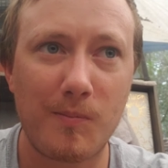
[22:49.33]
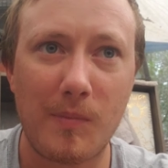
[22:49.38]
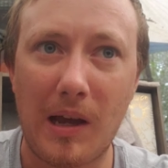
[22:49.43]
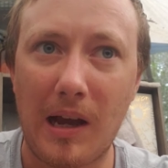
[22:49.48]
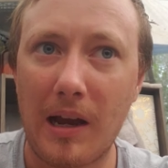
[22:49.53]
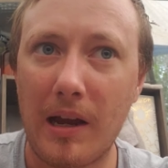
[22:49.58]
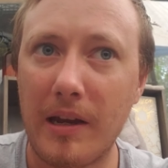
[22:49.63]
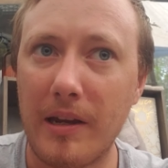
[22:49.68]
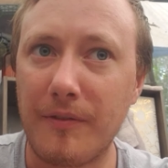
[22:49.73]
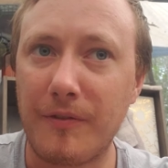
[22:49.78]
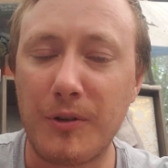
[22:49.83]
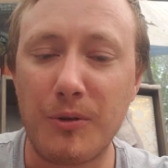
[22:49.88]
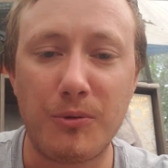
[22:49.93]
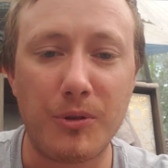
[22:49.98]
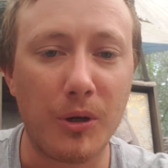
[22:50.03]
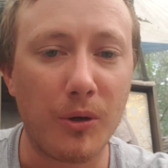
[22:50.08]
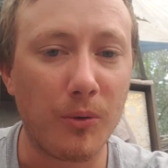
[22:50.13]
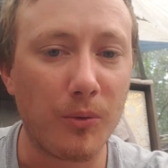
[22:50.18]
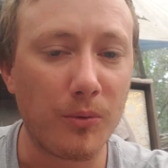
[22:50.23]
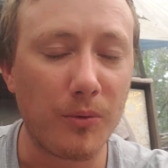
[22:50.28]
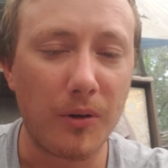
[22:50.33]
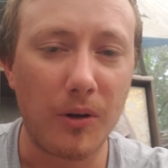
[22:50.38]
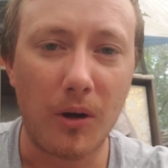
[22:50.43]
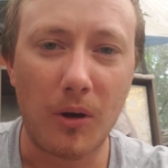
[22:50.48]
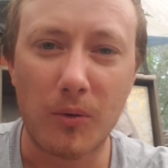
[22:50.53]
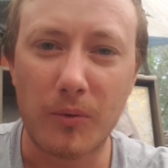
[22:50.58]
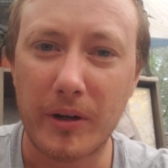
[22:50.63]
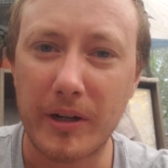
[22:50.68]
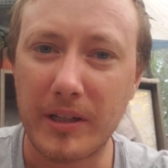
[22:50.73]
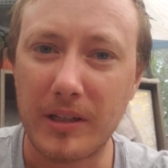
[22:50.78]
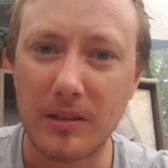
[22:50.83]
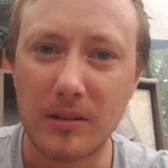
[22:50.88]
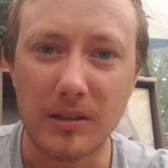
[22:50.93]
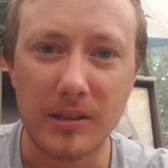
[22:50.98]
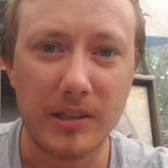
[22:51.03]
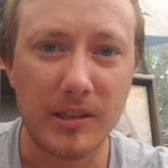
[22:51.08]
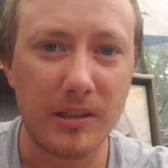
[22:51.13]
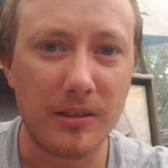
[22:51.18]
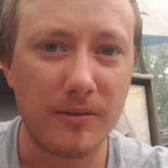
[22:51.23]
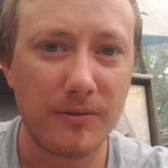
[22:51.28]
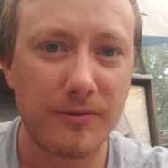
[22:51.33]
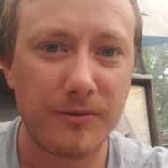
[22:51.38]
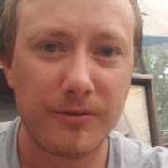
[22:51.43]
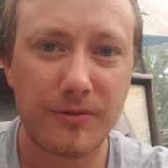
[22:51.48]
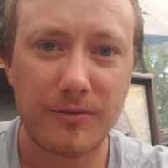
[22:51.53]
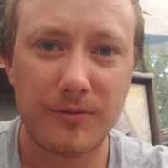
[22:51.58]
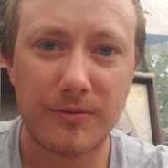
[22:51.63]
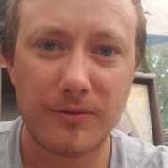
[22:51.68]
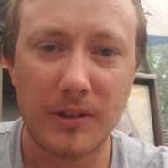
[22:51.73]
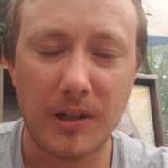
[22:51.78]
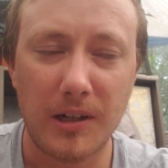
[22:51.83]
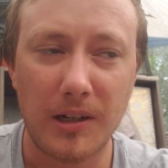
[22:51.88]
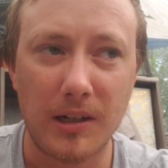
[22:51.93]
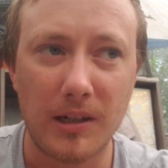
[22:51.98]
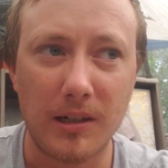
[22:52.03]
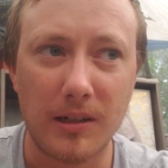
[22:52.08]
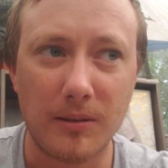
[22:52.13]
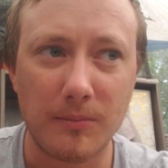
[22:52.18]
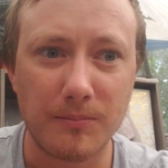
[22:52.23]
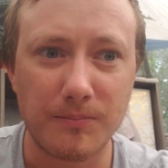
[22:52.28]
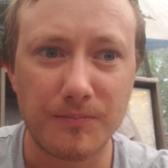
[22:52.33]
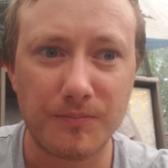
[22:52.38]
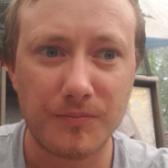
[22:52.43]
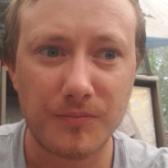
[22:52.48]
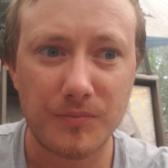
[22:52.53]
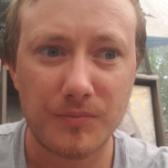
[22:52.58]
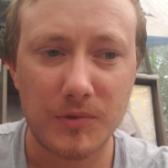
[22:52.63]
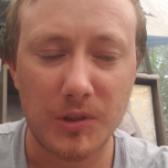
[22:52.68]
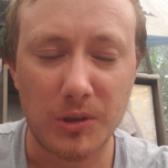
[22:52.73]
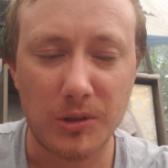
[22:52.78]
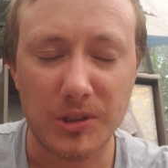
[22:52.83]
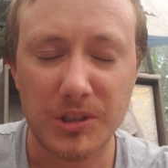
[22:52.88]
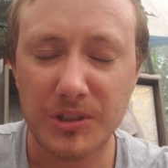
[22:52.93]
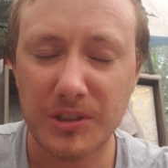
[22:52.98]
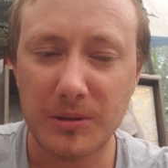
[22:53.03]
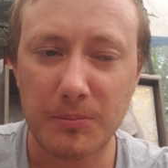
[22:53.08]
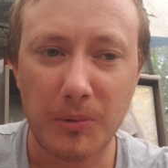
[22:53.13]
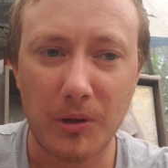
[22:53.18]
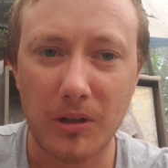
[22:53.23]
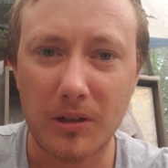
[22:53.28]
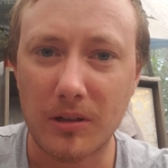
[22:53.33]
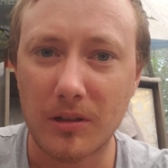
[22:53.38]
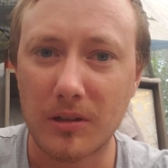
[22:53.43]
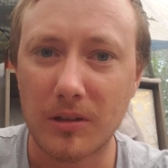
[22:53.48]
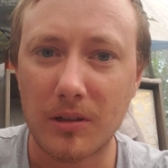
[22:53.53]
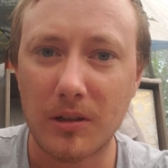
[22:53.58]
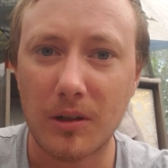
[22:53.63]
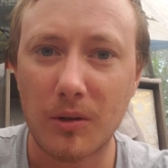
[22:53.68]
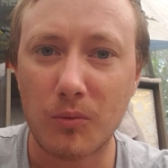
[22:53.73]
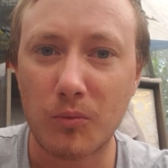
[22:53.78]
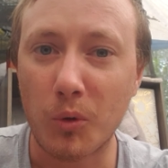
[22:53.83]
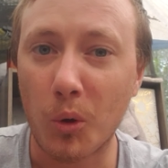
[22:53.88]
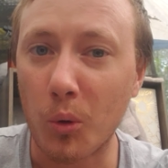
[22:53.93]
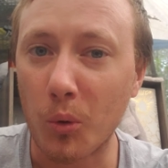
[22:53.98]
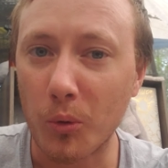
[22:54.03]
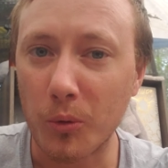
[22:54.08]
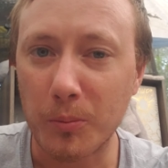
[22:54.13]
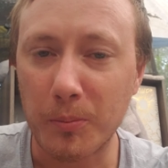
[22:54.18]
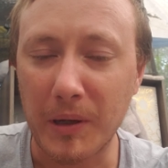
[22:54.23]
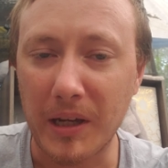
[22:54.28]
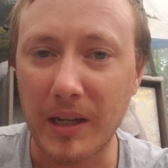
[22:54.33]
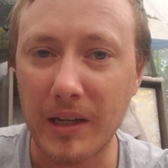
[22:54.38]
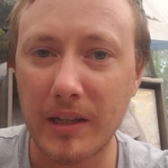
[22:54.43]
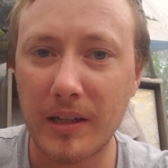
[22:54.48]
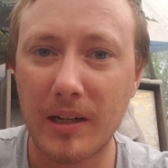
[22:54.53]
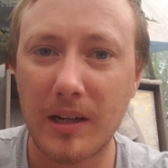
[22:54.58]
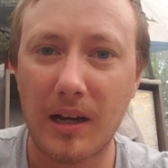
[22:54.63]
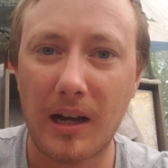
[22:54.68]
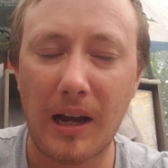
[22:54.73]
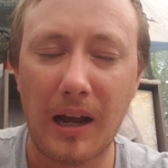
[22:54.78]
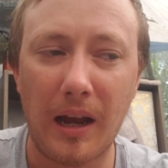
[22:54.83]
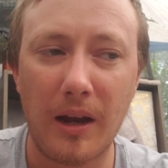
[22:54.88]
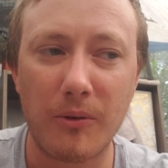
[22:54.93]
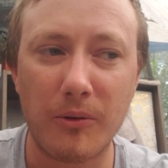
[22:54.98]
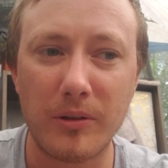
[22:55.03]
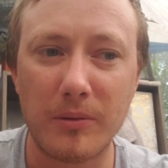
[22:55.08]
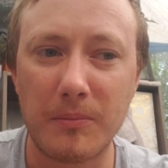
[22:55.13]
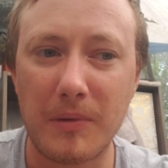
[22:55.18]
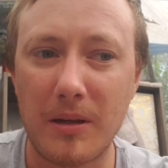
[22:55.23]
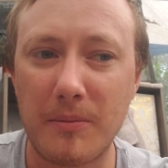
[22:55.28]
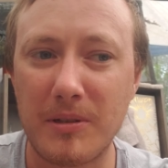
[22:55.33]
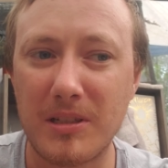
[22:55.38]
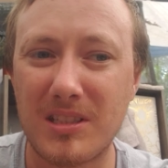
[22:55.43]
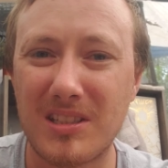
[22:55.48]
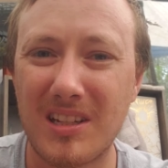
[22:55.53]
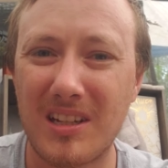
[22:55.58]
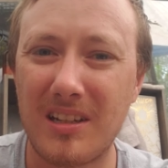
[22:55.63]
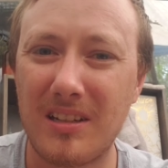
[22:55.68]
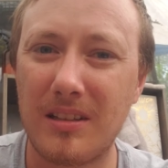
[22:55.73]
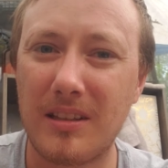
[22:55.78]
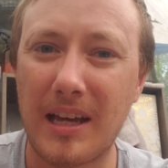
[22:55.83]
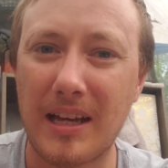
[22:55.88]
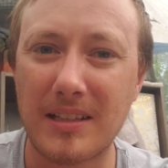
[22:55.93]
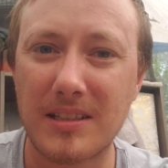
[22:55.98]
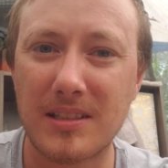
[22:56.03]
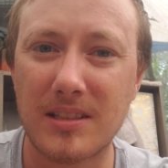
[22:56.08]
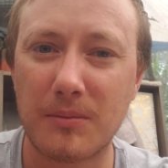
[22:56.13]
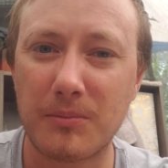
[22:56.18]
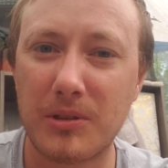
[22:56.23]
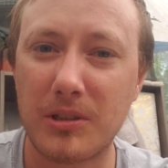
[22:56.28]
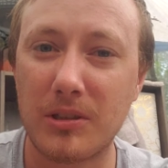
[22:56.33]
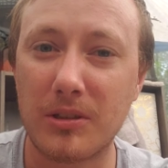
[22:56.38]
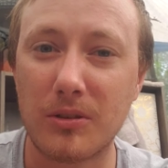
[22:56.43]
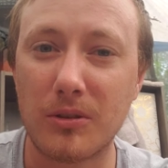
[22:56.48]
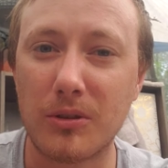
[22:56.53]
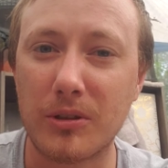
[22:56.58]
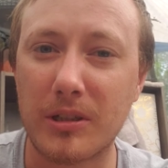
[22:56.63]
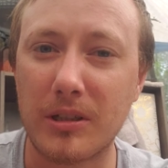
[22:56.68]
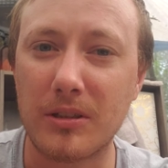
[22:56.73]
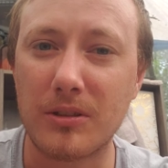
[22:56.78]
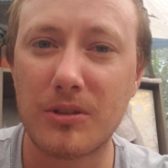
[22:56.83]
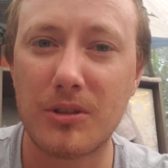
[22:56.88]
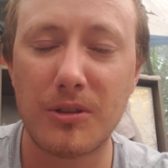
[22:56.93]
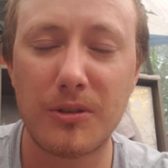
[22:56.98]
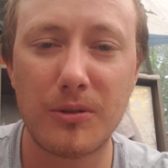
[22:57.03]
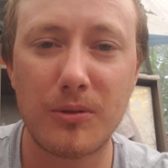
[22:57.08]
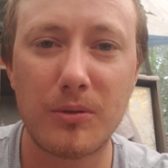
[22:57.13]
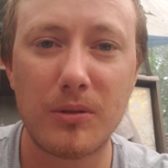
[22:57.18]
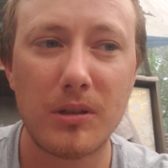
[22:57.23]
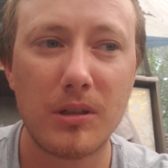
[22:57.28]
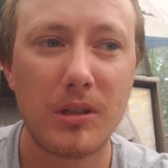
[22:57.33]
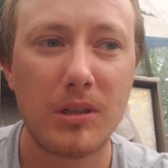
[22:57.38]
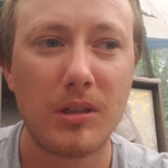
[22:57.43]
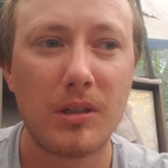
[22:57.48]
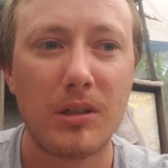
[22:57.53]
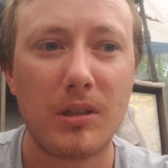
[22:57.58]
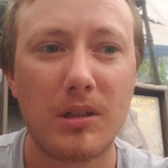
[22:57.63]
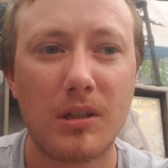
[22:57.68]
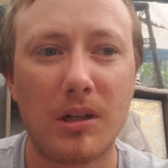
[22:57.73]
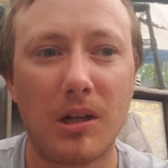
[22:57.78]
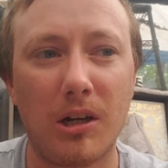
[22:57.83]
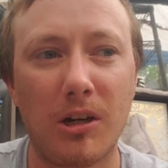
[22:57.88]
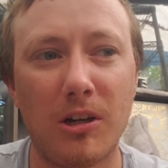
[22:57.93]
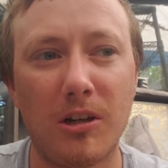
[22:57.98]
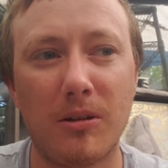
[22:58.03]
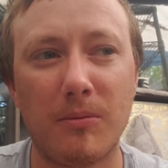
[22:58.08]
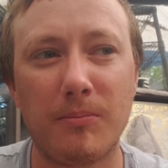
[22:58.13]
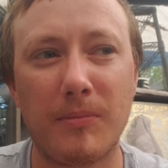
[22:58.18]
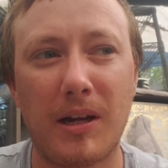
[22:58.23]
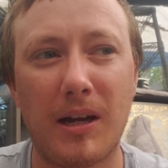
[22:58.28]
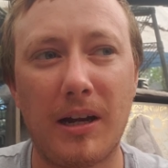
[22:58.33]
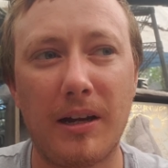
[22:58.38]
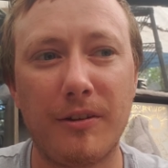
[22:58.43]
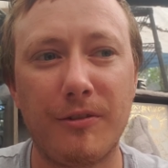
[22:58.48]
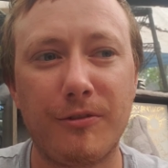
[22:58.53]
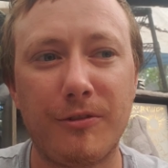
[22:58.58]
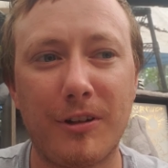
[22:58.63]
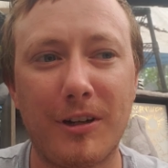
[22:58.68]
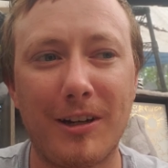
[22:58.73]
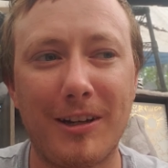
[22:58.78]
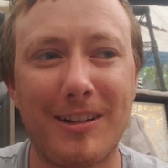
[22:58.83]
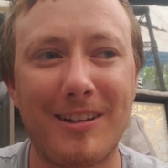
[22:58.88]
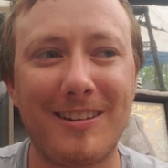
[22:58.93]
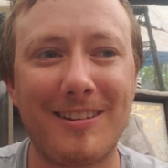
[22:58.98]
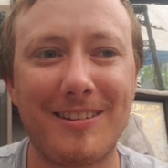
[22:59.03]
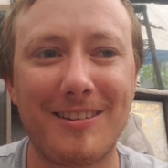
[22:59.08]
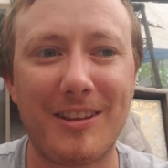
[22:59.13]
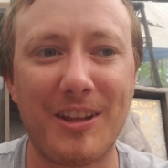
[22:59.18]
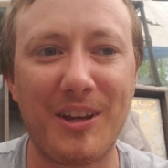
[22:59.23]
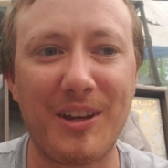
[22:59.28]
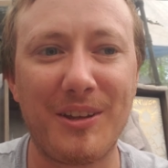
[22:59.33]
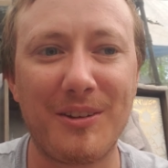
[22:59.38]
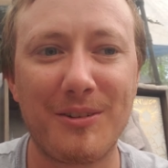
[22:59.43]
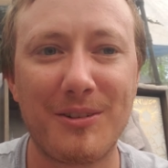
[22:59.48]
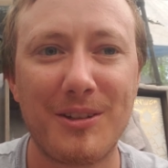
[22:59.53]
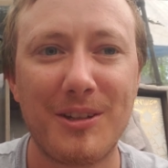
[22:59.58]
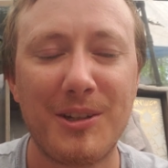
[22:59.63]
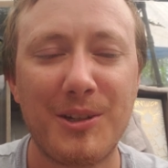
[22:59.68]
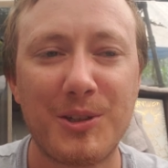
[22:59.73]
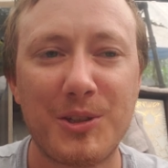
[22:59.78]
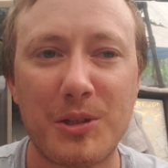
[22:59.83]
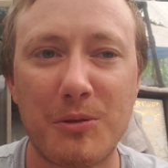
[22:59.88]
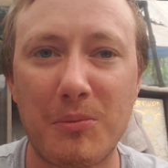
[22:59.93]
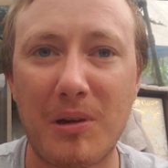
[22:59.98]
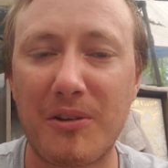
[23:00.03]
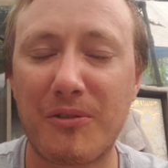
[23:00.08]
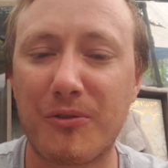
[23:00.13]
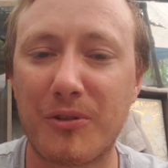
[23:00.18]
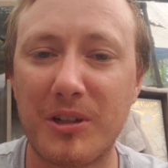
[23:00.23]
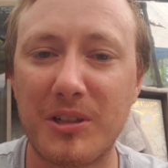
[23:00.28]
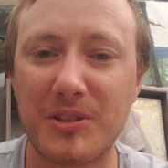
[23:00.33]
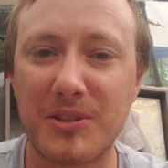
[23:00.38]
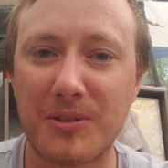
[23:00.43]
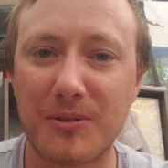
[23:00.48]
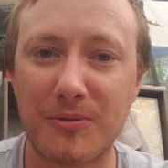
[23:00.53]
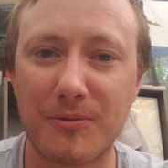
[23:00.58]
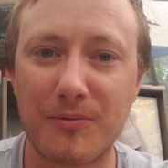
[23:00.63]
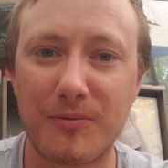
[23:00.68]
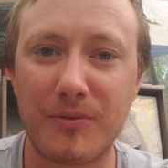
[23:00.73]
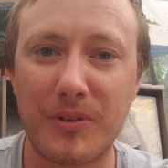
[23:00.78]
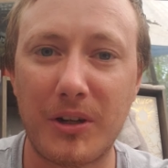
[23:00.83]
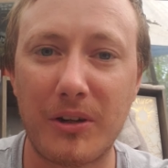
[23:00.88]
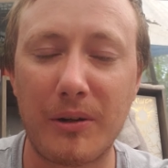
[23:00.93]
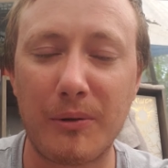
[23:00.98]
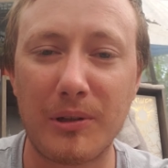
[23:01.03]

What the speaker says: If you don't already live or sleep on a rolled bed, I would maybe say that's something to look into. I find that some of my friends are very